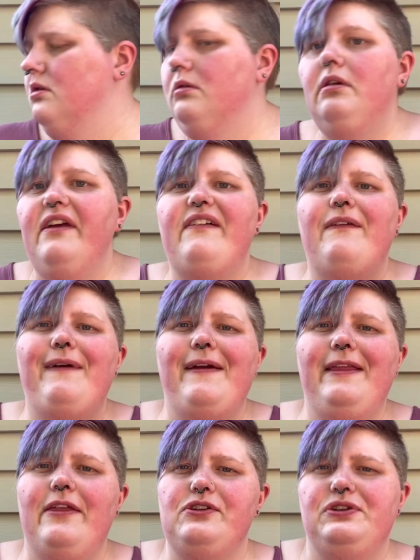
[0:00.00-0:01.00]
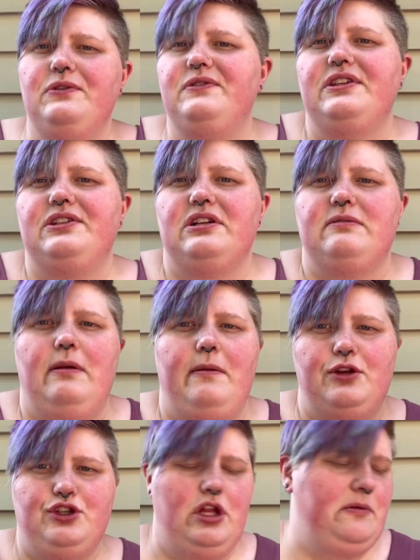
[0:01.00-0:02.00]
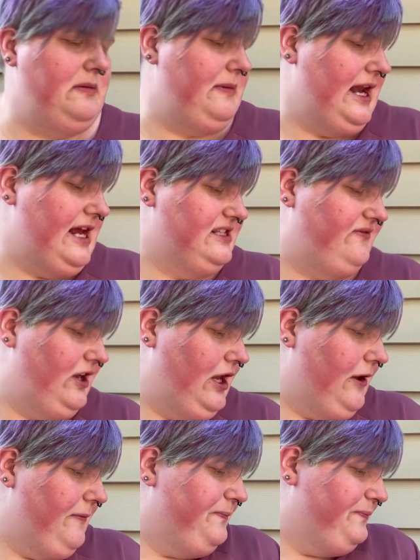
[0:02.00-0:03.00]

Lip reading: If I find the other 2 scissors, maybe I'll show them in my next video.